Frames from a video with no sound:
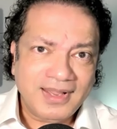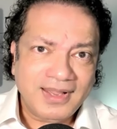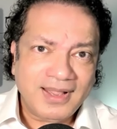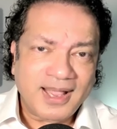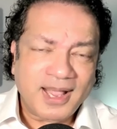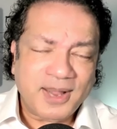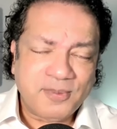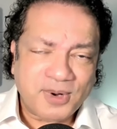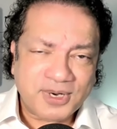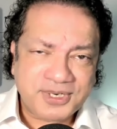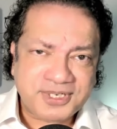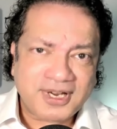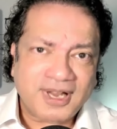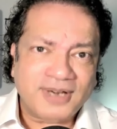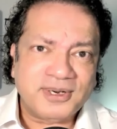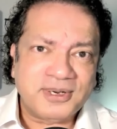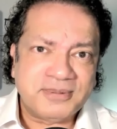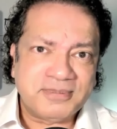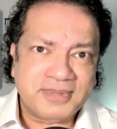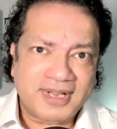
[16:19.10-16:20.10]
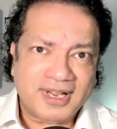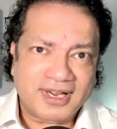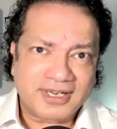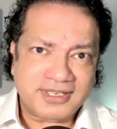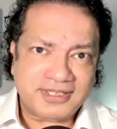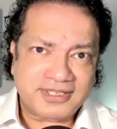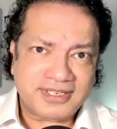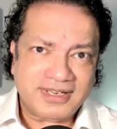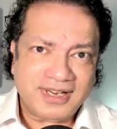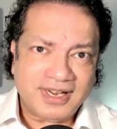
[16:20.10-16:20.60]
and what shalom
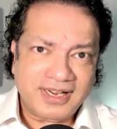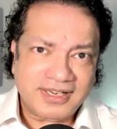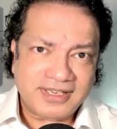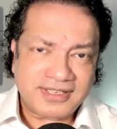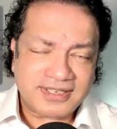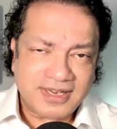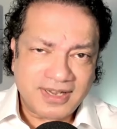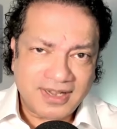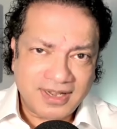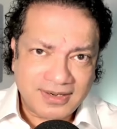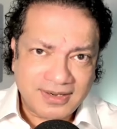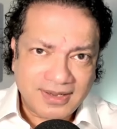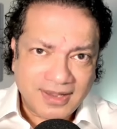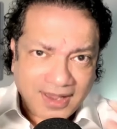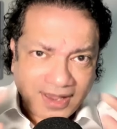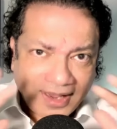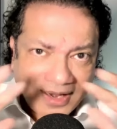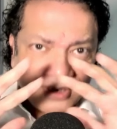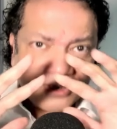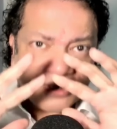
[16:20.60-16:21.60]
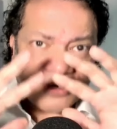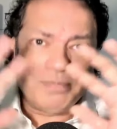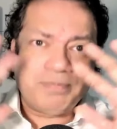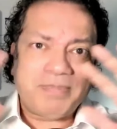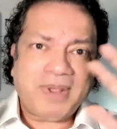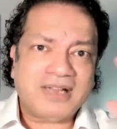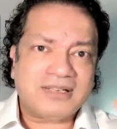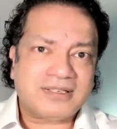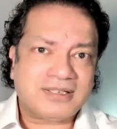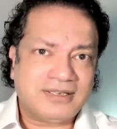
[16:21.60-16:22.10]
does is it
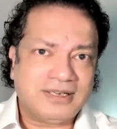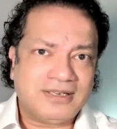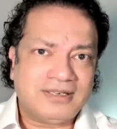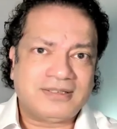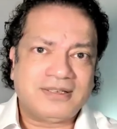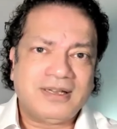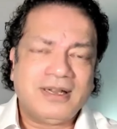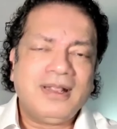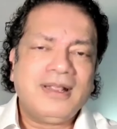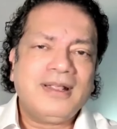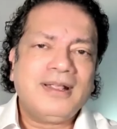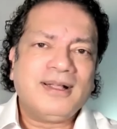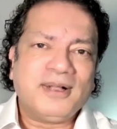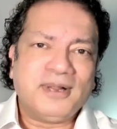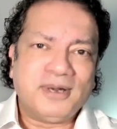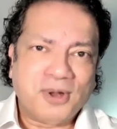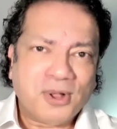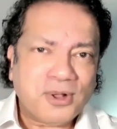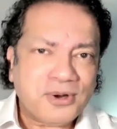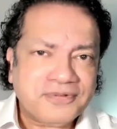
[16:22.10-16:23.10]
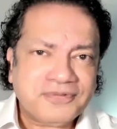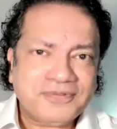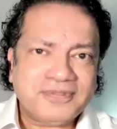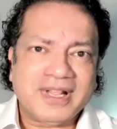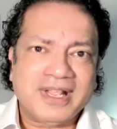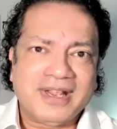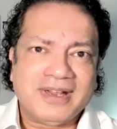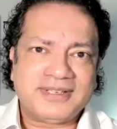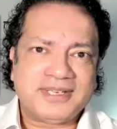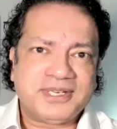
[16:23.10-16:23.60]
encompasses a lot of things.